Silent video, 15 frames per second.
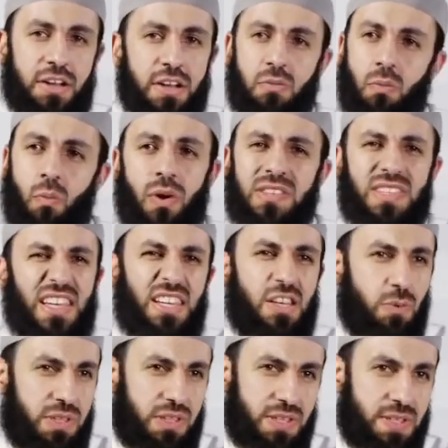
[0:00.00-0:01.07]
I don't want
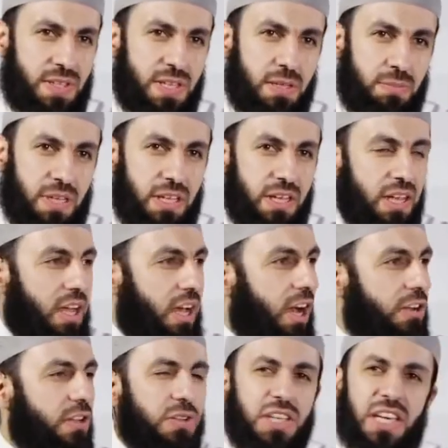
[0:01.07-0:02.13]
anyone to see me.
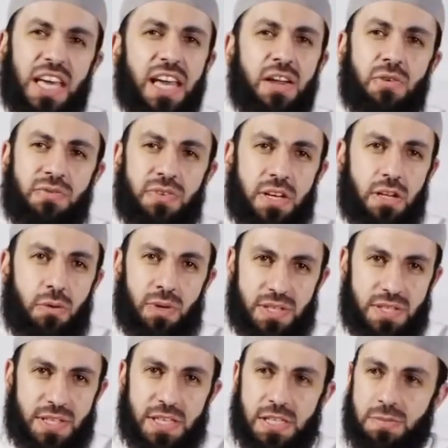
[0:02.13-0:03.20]
I don't care if
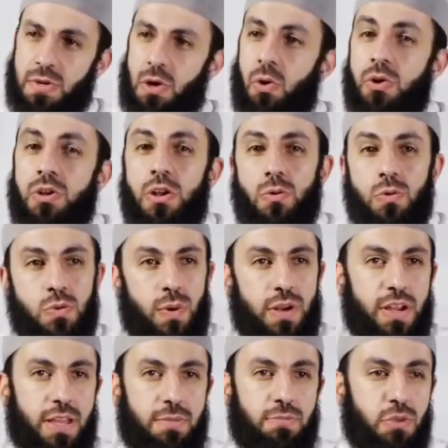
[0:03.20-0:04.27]
anyone sees me or knows
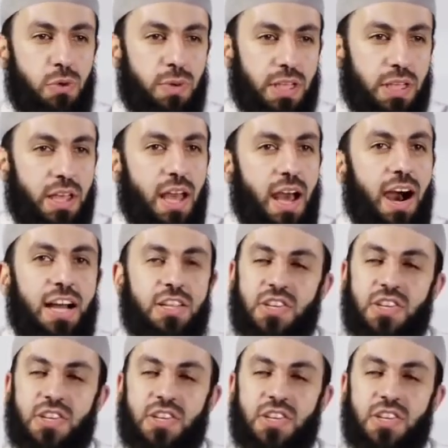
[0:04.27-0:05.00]
what I am doing.